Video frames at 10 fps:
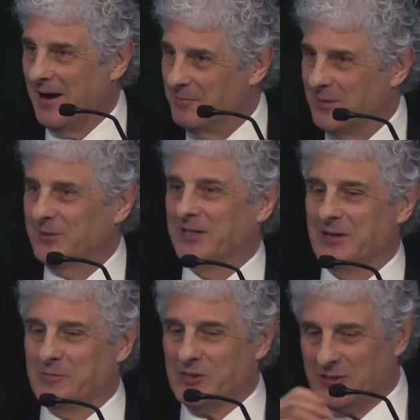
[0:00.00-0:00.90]
I'm
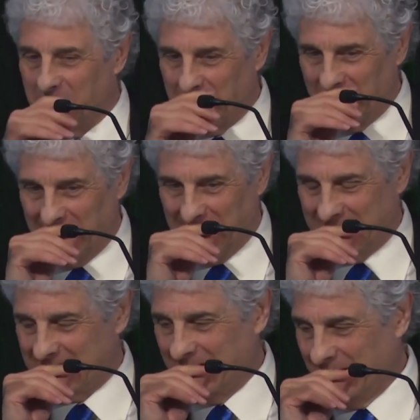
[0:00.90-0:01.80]
building up slowly in
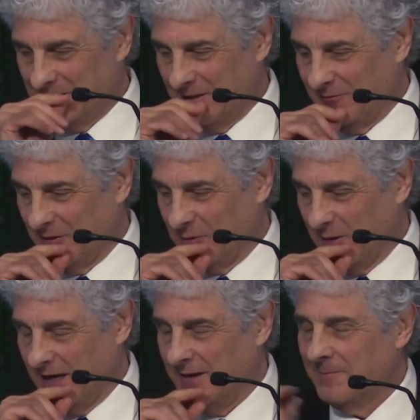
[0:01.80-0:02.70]
a scientific
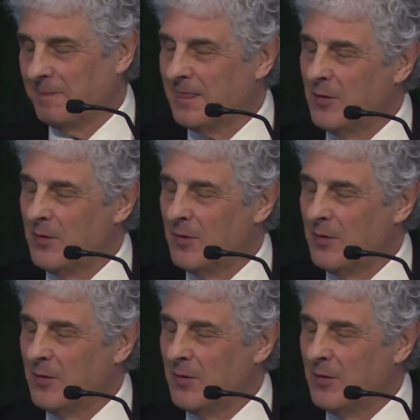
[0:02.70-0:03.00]
way.